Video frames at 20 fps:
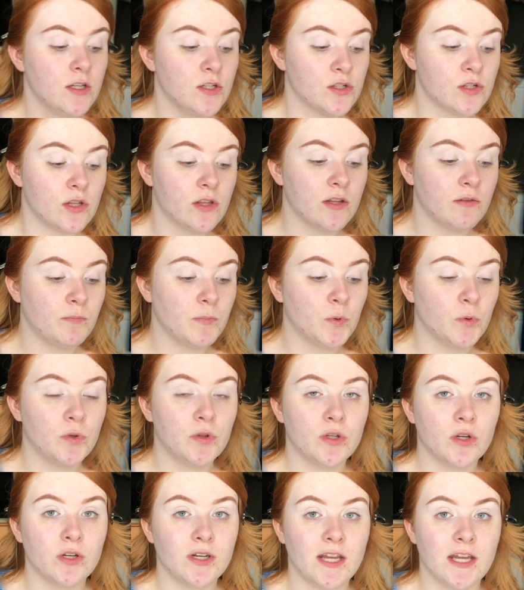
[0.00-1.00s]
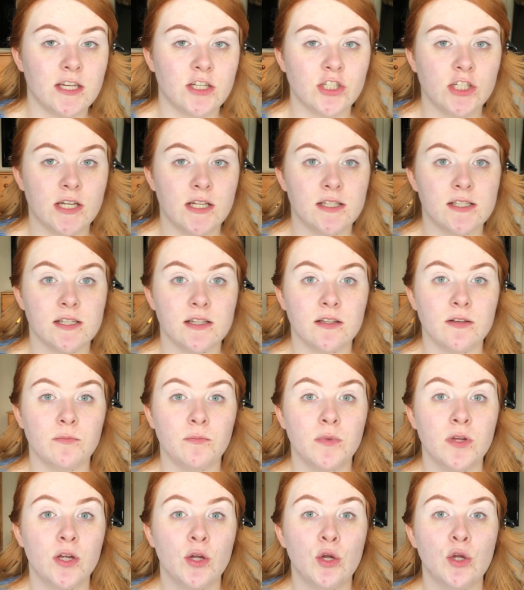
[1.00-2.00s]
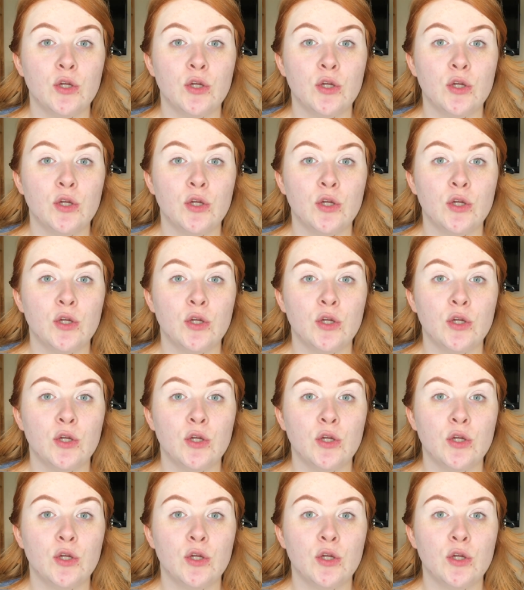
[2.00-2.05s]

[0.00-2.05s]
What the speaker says: So they both got nice shades in them